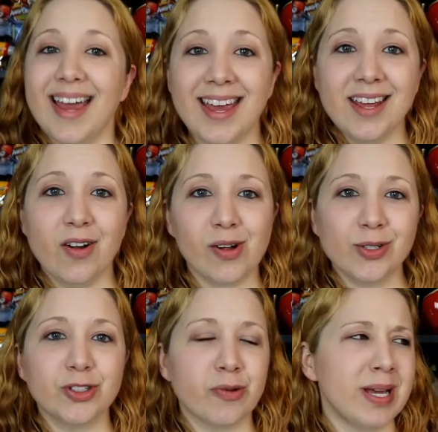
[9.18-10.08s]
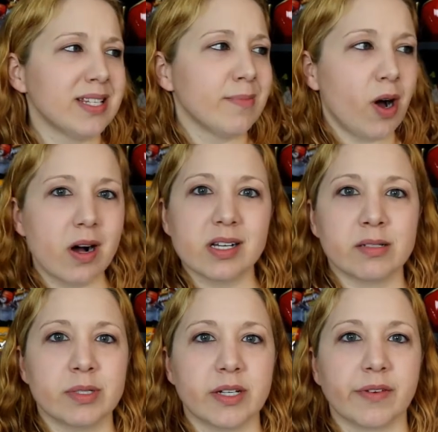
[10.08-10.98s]
and Ultraman. Some
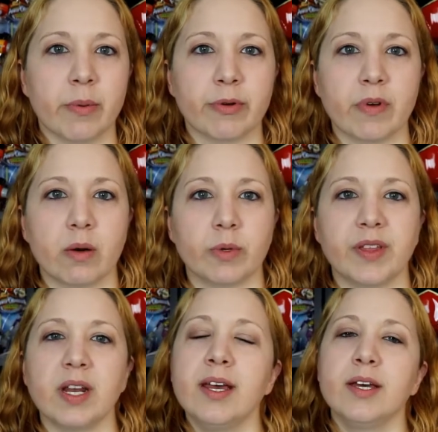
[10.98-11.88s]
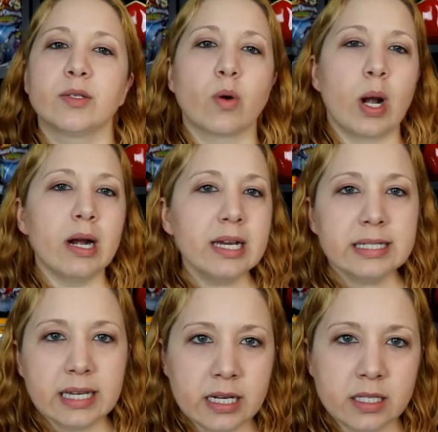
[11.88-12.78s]
awesome stuff coming around with it. So
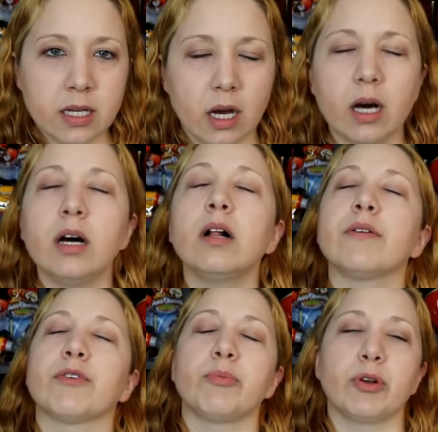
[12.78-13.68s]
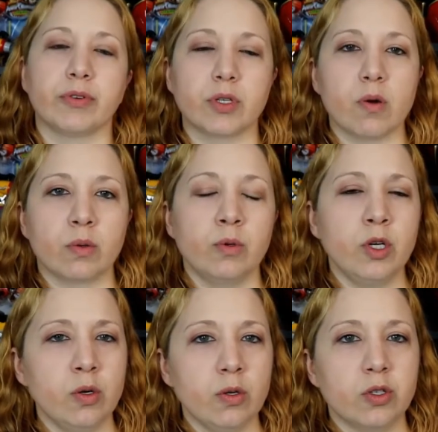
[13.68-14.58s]
let's get into all of our beautiful Toku
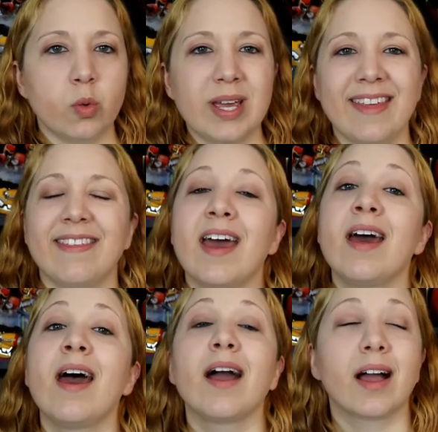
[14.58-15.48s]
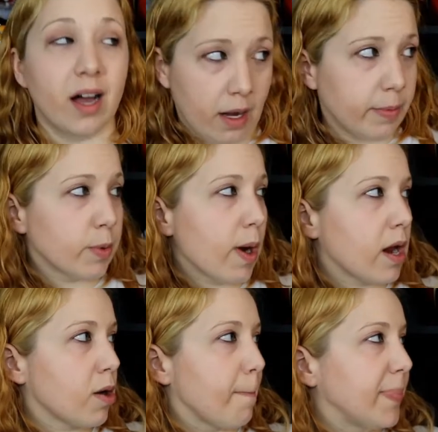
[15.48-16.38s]
news with Kamen
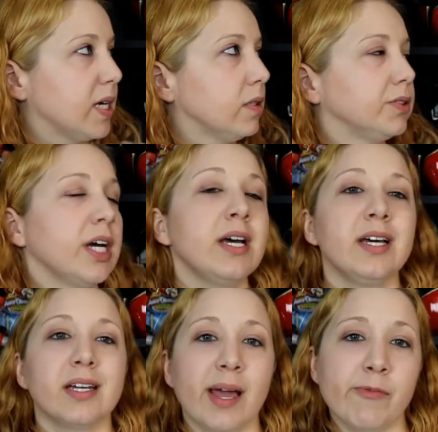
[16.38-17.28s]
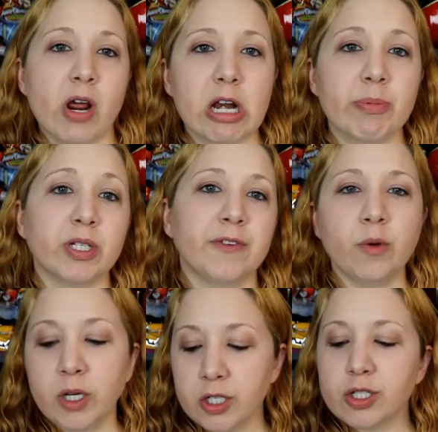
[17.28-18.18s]
Rider Build. Kamen Rider Build, if
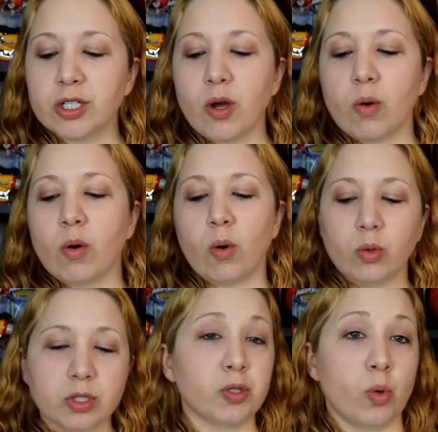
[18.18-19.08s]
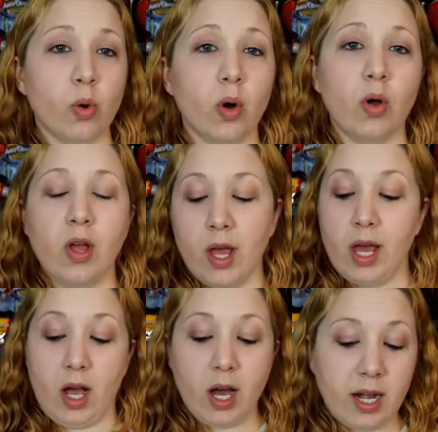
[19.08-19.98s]
you want to just go old school,
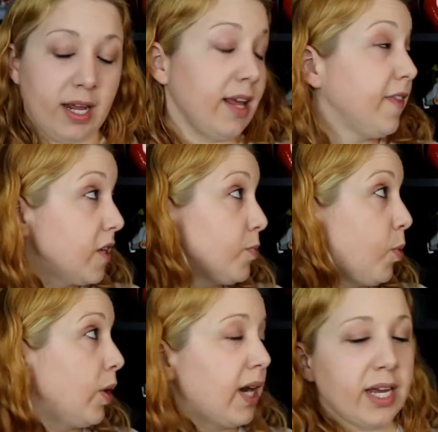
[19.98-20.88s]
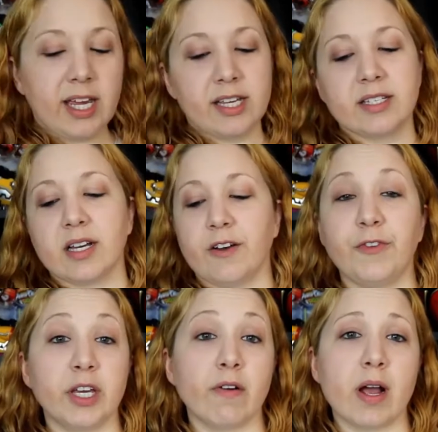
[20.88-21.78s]
on it at this point, I guess. Uh,
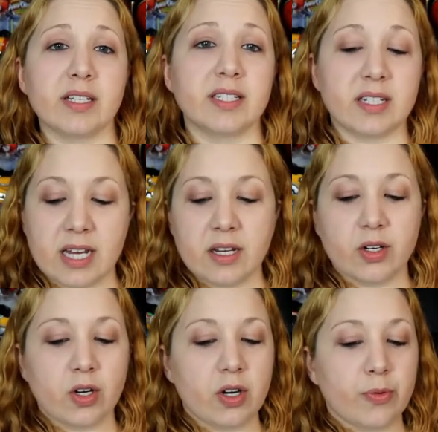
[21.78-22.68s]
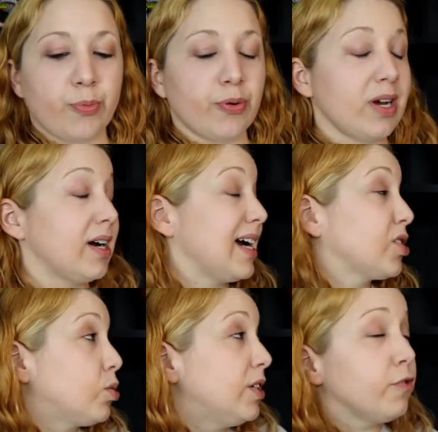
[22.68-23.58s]
Figure Standard, the uh,
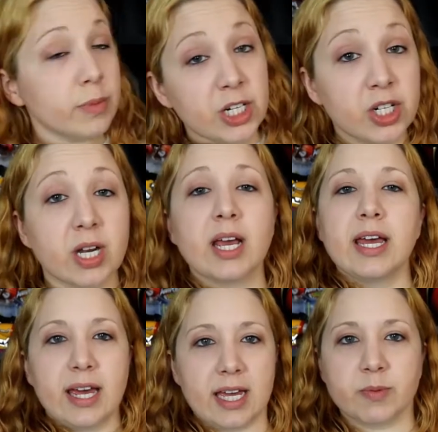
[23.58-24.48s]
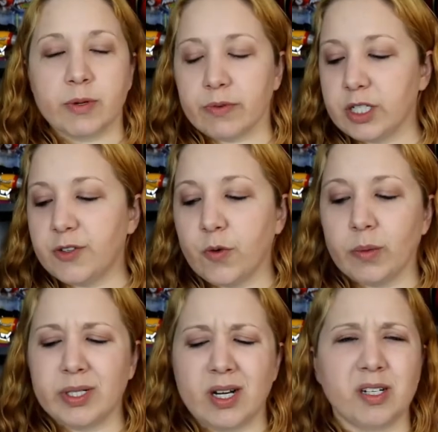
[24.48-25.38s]
actual information has been released
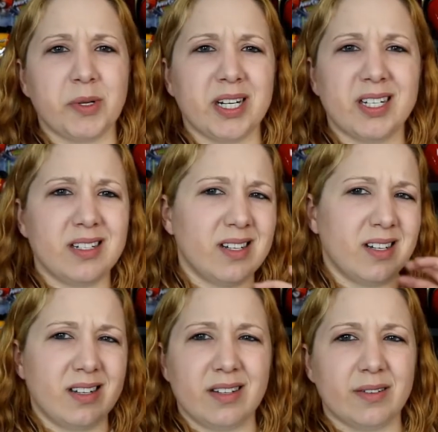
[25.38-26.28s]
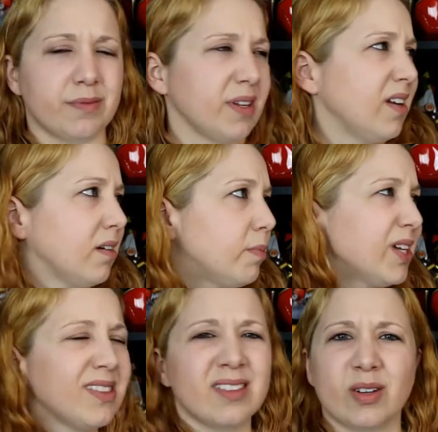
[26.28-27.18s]
for. We talked about it uh, a
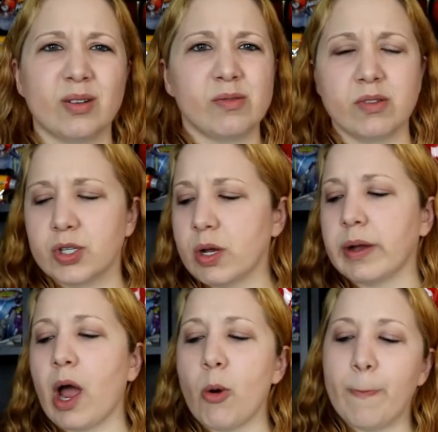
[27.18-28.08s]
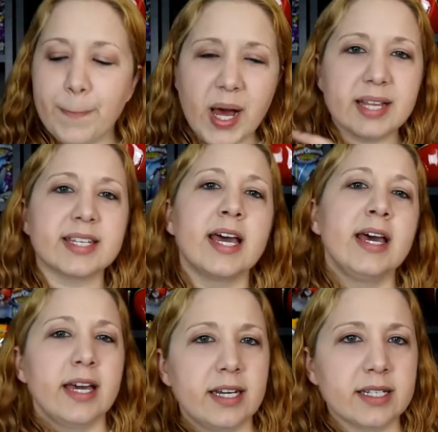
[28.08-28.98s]
month or, or so ago, but
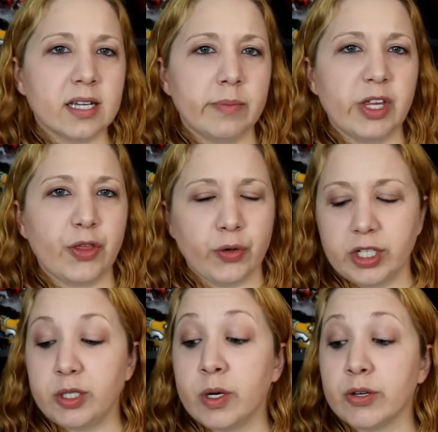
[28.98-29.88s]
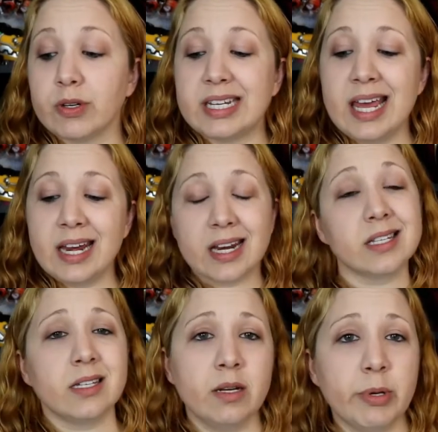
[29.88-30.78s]
it is going to be 3,200 yen,
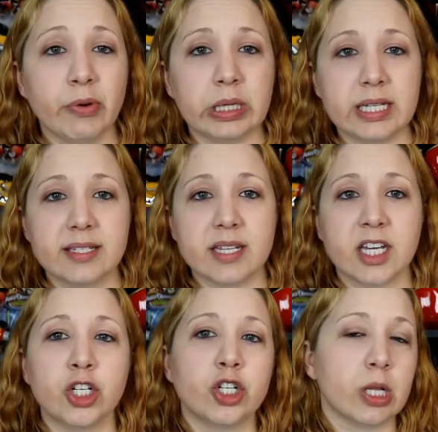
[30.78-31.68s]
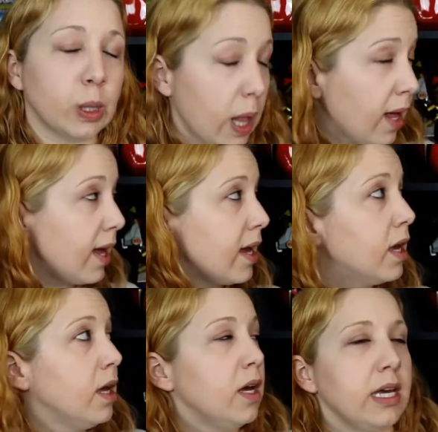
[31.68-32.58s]
and it's going to be released in
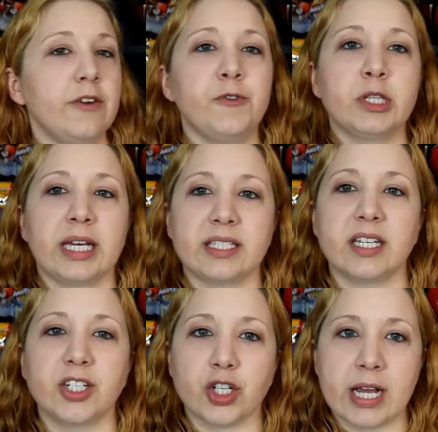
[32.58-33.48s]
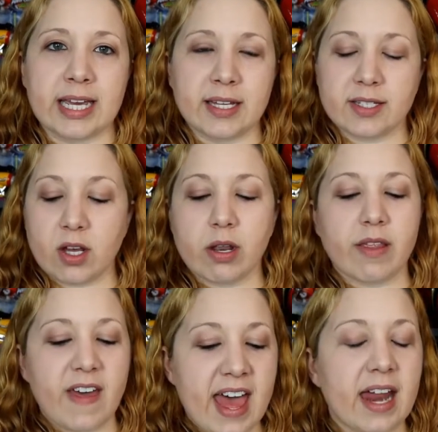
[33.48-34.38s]
July if you'd like to get your hands
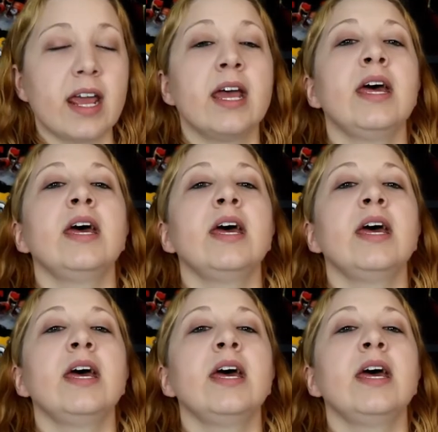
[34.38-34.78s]
on that.